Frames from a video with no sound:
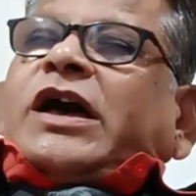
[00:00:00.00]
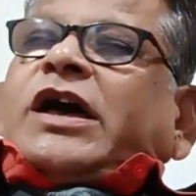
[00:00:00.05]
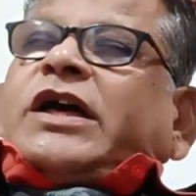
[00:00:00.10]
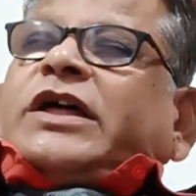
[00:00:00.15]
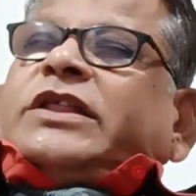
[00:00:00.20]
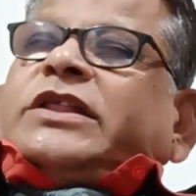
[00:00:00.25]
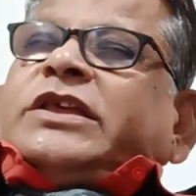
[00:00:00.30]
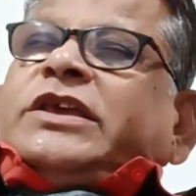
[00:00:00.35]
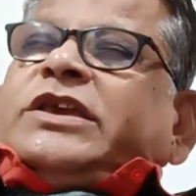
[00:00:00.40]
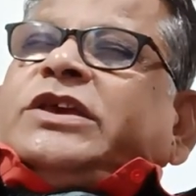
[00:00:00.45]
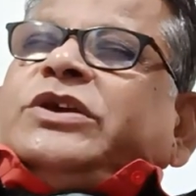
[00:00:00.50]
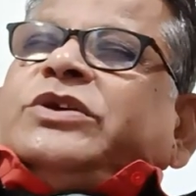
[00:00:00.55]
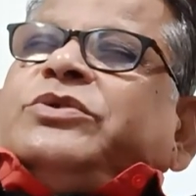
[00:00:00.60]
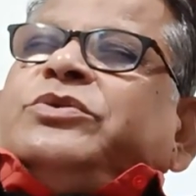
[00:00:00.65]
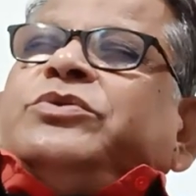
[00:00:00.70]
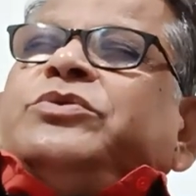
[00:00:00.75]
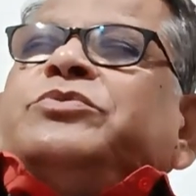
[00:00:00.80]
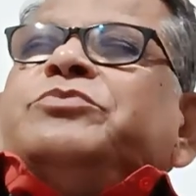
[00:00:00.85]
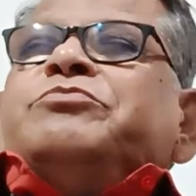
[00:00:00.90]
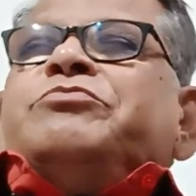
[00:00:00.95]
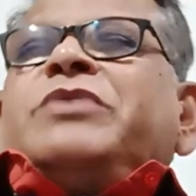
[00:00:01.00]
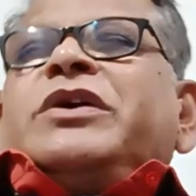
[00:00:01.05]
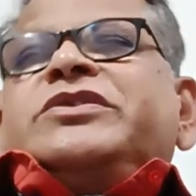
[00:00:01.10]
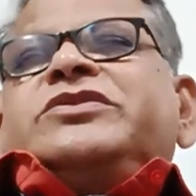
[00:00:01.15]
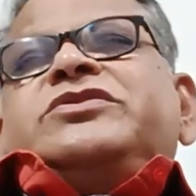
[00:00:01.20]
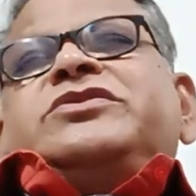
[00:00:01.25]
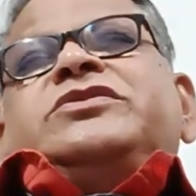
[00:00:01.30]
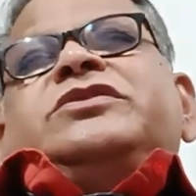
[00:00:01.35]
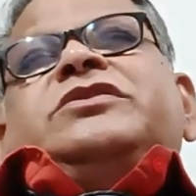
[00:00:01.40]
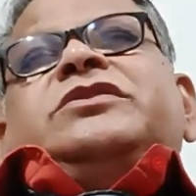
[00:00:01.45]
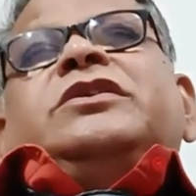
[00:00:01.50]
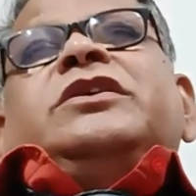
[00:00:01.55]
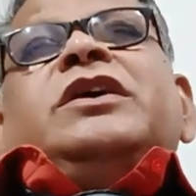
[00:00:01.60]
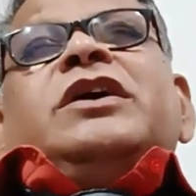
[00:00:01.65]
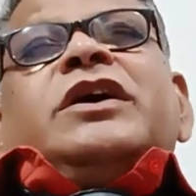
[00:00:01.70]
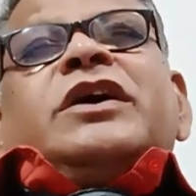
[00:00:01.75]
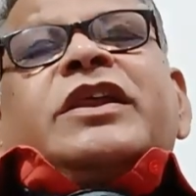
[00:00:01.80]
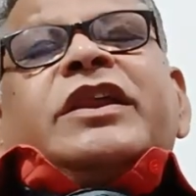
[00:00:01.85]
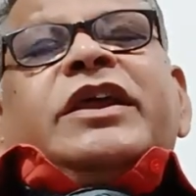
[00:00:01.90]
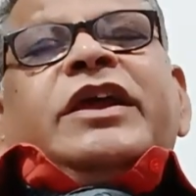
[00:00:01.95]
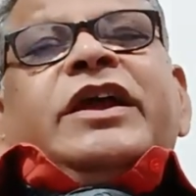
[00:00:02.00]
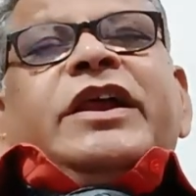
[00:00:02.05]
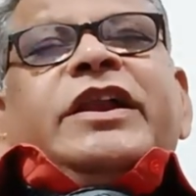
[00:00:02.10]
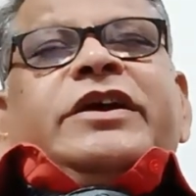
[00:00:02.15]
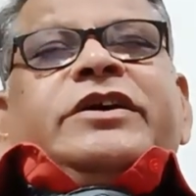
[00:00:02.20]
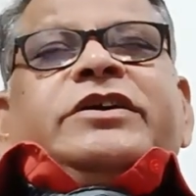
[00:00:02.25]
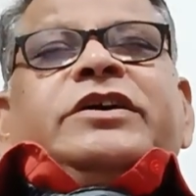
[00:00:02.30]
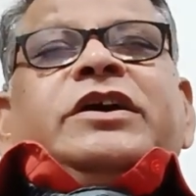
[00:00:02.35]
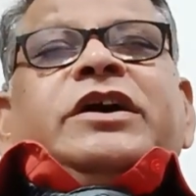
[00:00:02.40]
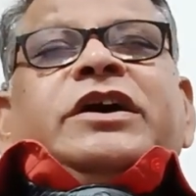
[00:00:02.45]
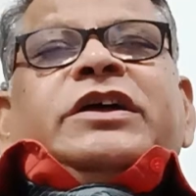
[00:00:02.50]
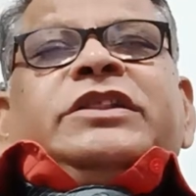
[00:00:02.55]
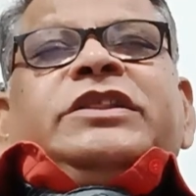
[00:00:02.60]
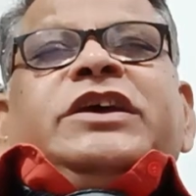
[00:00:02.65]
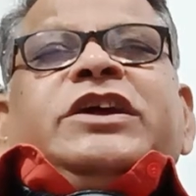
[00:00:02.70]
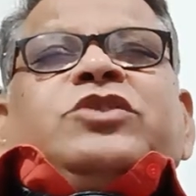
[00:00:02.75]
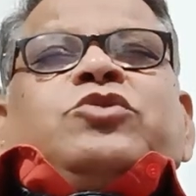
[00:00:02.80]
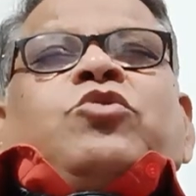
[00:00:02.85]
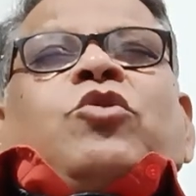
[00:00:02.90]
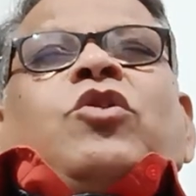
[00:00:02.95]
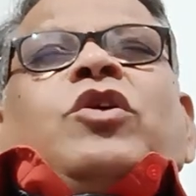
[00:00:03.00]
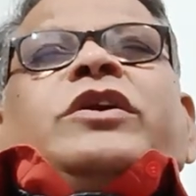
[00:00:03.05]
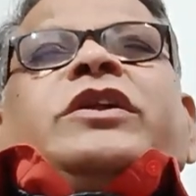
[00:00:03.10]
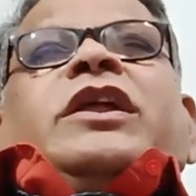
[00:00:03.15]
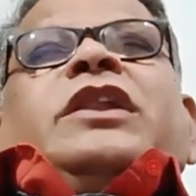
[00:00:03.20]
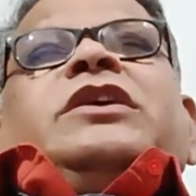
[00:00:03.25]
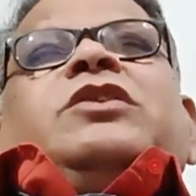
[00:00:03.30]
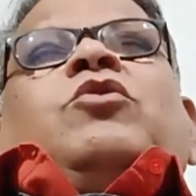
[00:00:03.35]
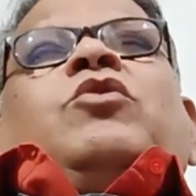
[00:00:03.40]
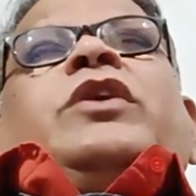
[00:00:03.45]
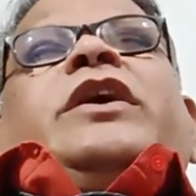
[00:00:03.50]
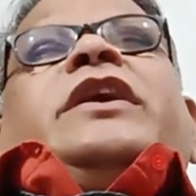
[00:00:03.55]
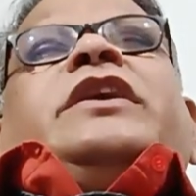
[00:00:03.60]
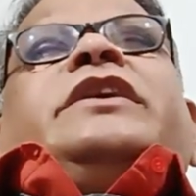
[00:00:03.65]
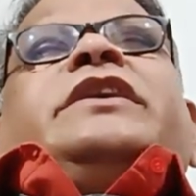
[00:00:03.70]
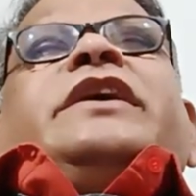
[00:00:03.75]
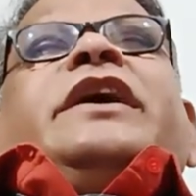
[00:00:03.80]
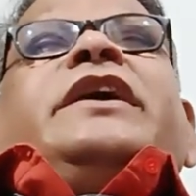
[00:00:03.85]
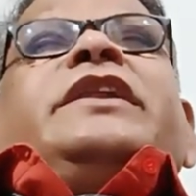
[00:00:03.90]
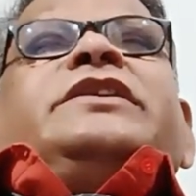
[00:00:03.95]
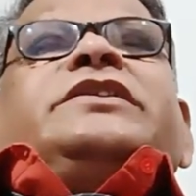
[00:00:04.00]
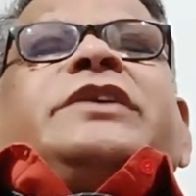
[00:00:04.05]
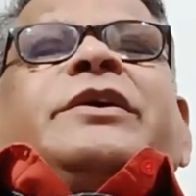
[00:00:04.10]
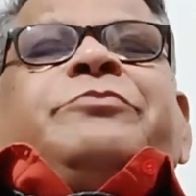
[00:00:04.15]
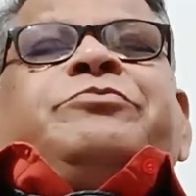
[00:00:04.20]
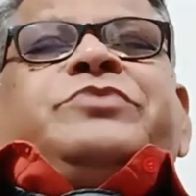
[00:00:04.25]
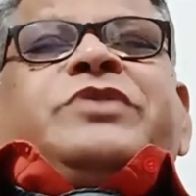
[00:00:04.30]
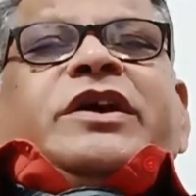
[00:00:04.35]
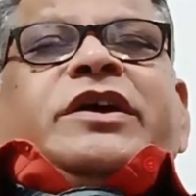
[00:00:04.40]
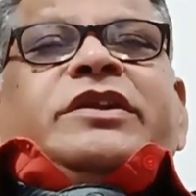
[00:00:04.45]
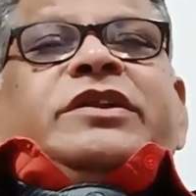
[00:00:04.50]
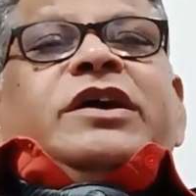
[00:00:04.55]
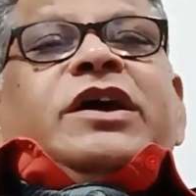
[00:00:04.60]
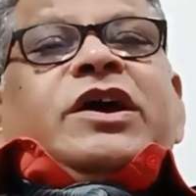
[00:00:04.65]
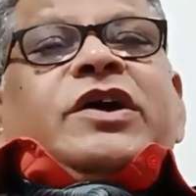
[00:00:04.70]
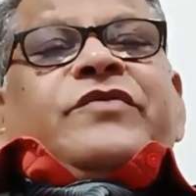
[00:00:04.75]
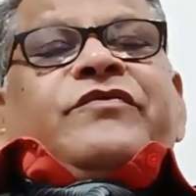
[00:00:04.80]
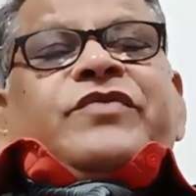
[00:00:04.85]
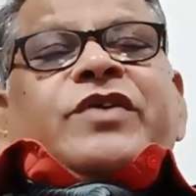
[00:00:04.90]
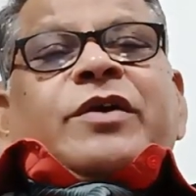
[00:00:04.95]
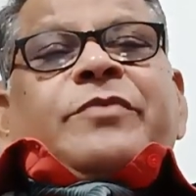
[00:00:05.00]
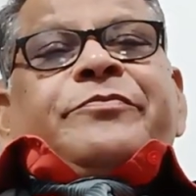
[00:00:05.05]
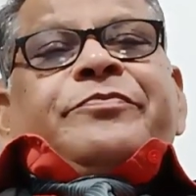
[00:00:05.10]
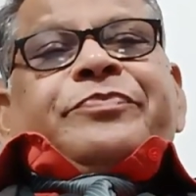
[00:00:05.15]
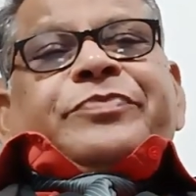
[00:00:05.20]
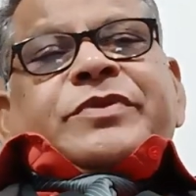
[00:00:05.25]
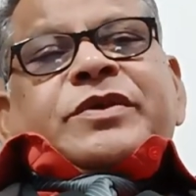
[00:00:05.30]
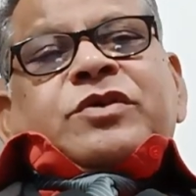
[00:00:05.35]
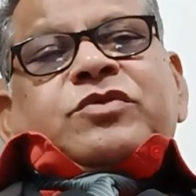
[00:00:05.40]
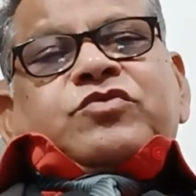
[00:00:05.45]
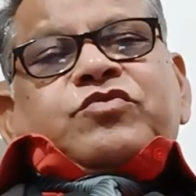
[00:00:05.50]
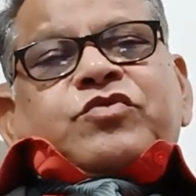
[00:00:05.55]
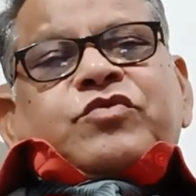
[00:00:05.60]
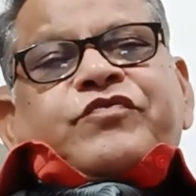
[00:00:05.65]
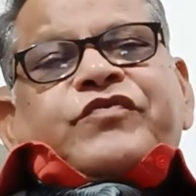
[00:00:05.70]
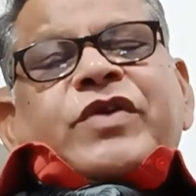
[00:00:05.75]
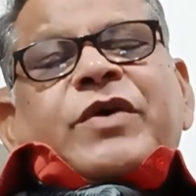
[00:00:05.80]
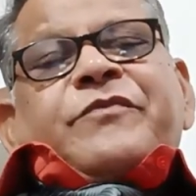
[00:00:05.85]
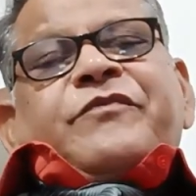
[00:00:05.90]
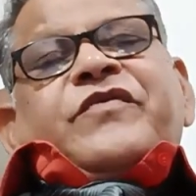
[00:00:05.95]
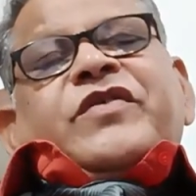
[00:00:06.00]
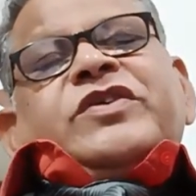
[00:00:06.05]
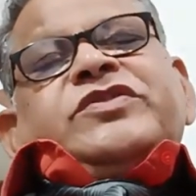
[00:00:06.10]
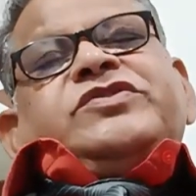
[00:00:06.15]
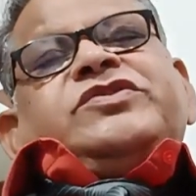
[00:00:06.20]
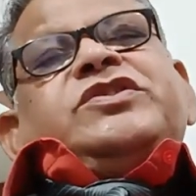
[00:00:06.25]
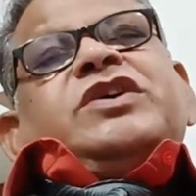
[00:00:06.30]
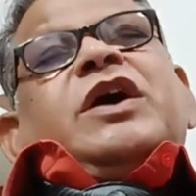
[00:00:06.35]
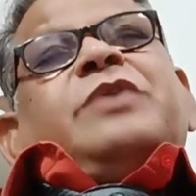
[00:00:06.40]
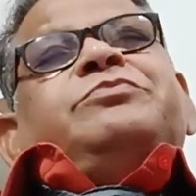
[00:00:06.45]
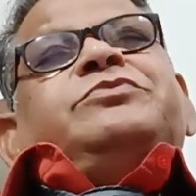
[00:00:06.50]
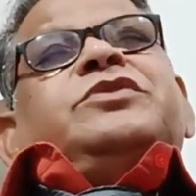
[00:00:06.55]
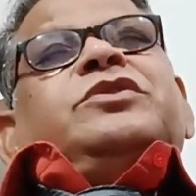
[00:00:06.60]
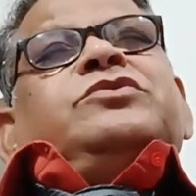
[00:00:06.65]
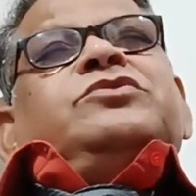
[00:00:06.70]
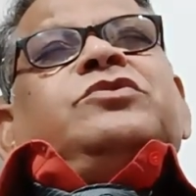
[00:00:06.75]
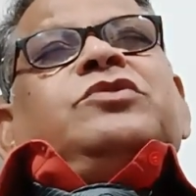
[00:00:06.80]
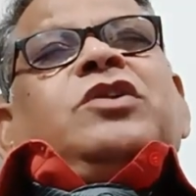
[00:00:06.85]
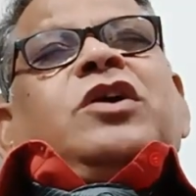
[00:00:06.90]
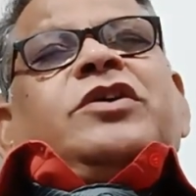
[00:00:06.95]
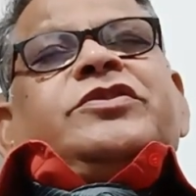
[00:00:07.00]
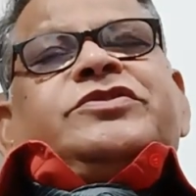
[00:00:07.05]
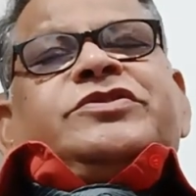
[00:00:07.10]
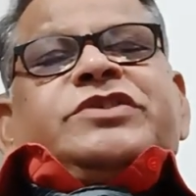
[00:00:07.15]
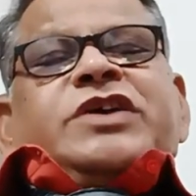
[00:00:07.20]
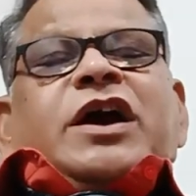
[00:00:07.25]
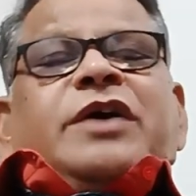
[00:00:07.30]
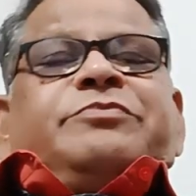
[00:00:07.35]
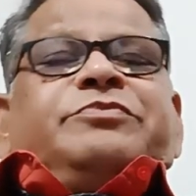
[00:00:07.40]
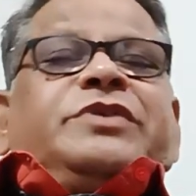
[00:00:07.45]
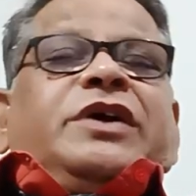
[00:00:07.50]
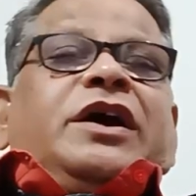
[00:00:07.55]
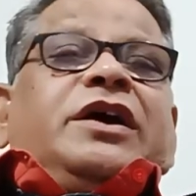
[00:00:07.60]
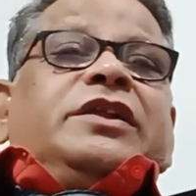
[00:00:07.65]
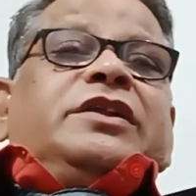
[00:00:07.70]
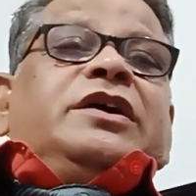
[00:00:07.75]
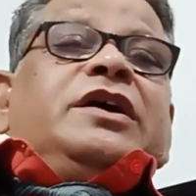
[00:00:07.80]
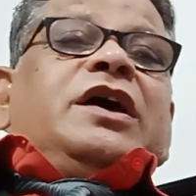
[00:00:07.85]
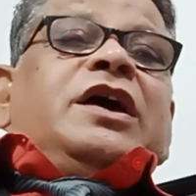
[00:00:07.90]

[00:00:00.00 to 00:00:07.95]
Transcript: you must read the total or entire subject from first chapter to last chapter.